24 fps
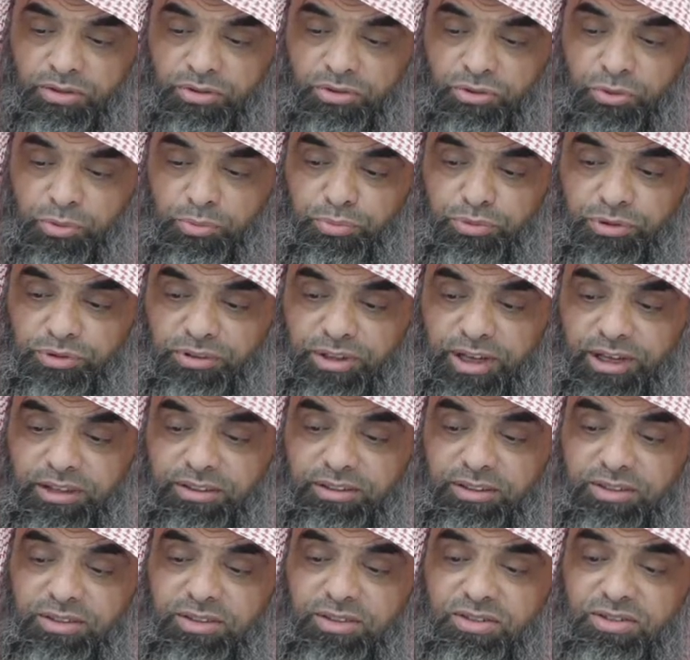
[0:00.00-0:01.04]
to
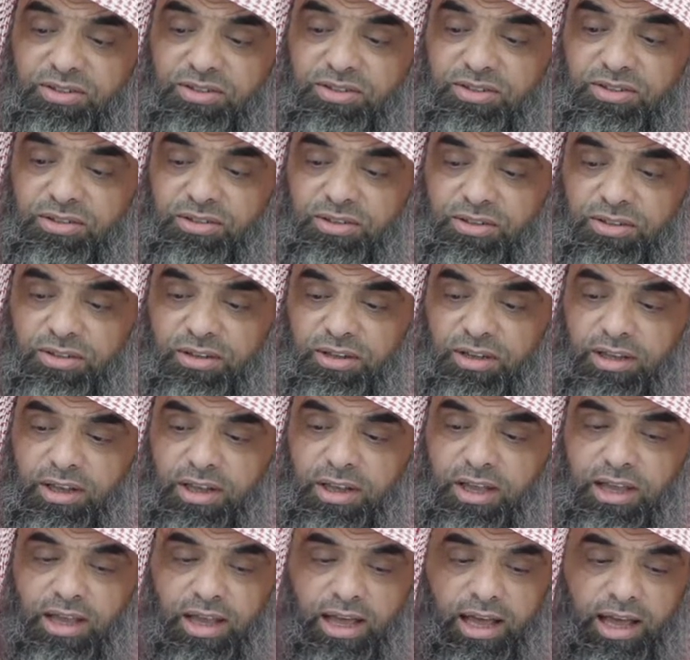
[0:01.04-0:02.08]
protect us
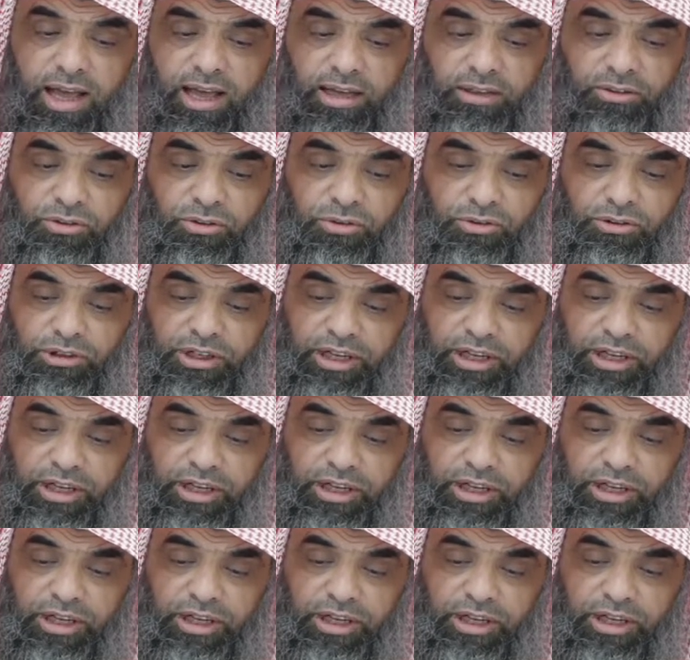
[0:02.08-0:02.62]
and to